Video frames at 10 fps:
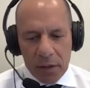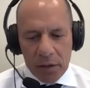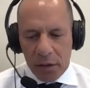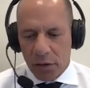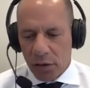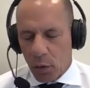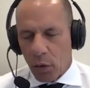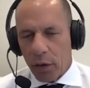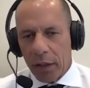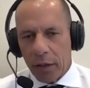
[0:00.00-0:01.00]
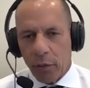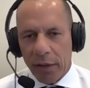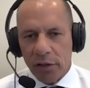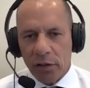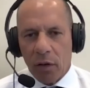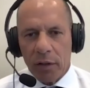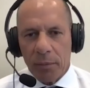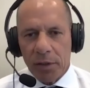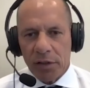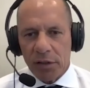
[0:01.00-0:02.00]
story and a great start in the
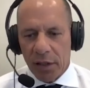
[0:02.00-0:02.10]
business.